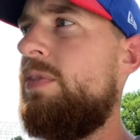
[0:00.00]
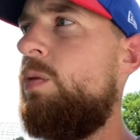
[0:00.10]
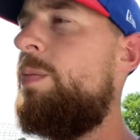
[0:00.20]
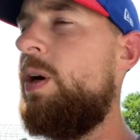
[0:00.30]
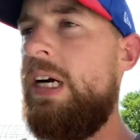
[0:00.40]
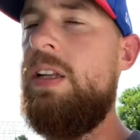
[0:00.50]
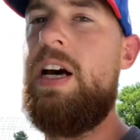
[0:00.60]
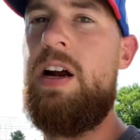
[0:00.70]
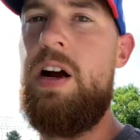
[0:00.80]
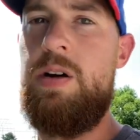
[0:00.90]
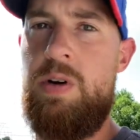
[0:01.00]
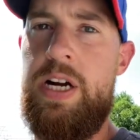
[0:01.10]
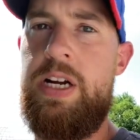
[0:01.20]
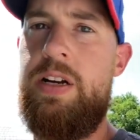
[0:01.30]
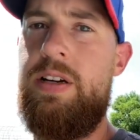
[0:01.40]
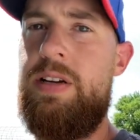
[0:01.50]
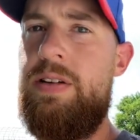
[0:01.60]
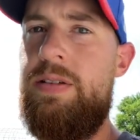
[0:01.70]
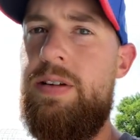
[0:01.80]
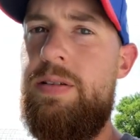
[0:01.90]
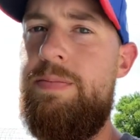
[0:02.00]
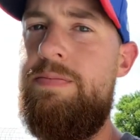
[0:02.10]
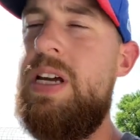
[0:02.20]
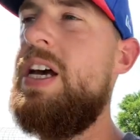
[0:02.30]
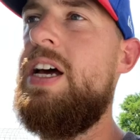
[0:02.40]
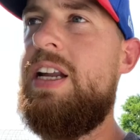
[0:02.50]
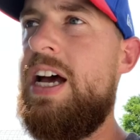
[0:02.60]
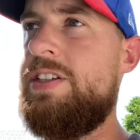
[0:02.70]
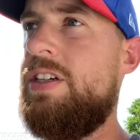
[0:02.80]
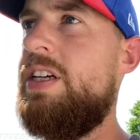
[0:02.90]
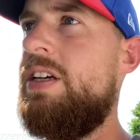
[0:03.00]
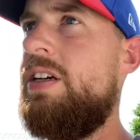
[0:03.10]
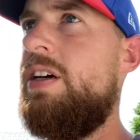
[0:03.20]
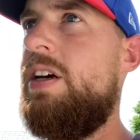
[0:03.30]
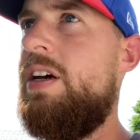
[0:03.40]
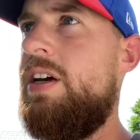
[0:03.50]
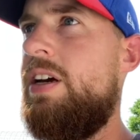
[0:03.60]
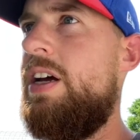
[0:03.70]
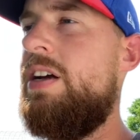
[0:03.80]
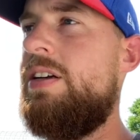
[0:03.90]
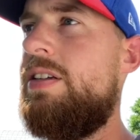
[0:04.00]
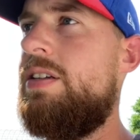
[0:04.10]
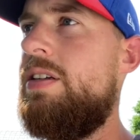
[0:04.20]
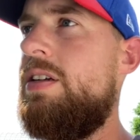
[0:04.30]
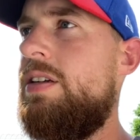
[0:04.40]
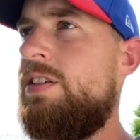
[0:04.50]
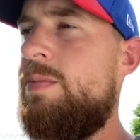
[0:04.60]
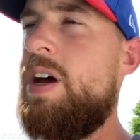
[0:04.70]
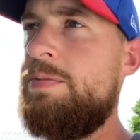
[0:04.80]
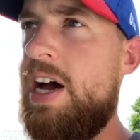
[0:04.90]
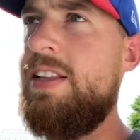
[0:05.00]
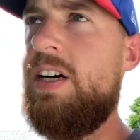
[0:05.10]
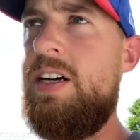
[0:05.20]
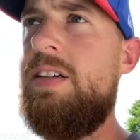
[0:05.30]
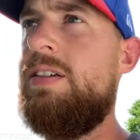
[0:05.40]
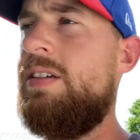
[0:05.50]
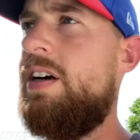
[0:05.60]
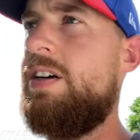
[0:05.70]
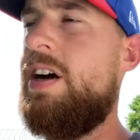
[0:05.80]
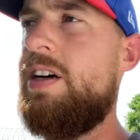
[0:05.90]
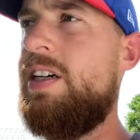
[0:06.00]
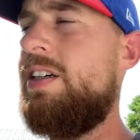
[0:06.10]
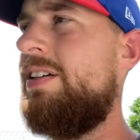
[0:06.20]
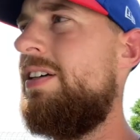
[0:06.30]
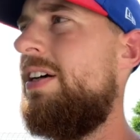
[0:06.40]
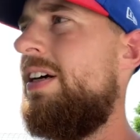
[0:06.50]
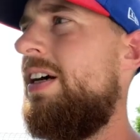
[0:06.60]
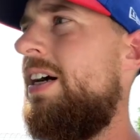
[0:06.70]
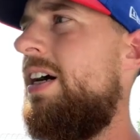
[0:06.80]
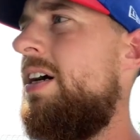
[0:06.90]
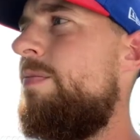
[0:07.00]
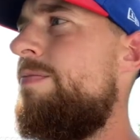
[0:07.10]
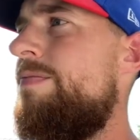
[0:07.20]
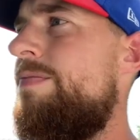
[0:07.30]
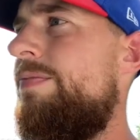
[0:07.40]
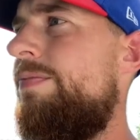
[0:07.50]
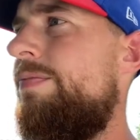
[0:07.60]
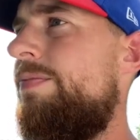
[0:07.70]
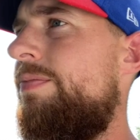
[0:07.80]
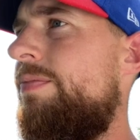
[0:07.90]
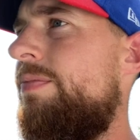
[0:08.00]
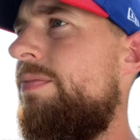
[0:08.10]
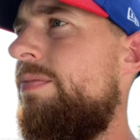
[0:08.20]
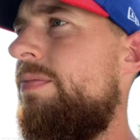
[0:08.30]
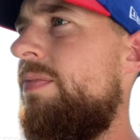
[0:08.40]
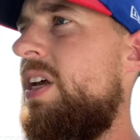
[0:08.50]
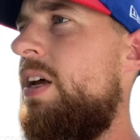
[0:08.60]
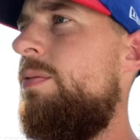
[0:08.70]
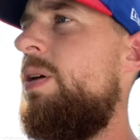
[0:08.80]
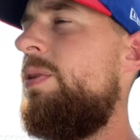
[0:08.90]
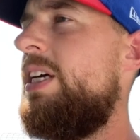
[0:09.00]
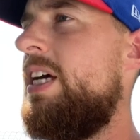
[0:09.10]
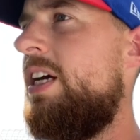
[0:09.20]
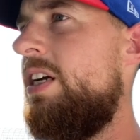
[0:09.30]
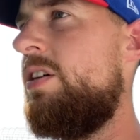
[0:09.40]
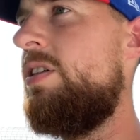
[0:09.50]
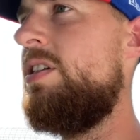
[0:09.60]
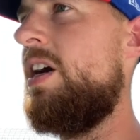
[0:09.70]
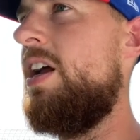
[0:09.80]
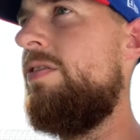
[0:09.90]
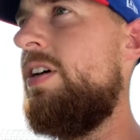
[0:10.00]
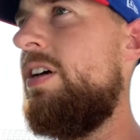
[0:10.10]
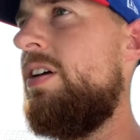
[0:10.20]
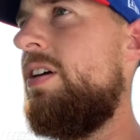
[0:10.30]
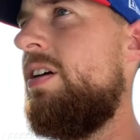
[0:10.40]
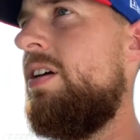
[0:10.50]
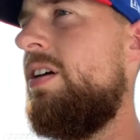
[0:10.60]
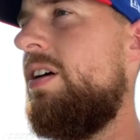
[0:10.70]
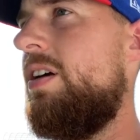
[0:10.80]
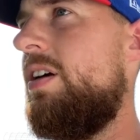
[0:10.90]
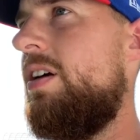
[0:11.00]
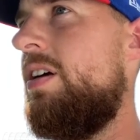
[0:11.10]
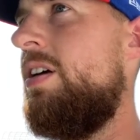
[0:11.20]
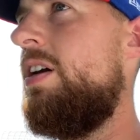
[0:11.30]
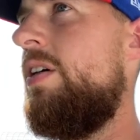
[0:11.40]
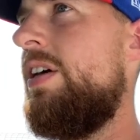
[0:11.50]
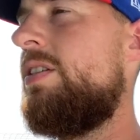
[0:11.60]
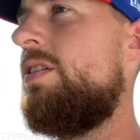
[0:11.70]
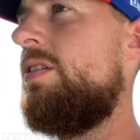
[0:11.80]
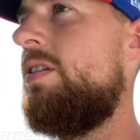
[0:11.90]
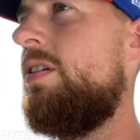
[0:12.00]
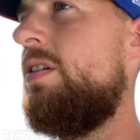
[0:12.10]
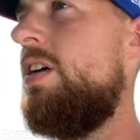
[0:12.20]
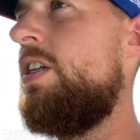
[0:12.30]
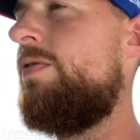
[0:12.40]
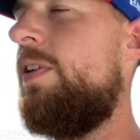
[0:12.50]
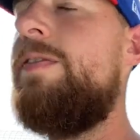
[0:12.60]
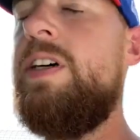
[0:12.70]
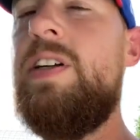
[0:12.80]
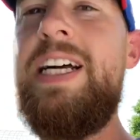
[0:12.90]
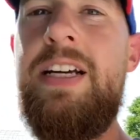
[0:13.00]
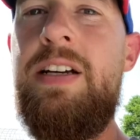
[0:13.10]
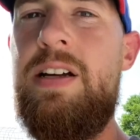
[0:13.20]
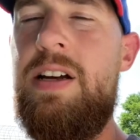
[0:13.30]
We put in a lot of hard work, me and Ashley, and sometimes Isla, our daughter. And when we get an increase out of it, you know, it's fulfilling.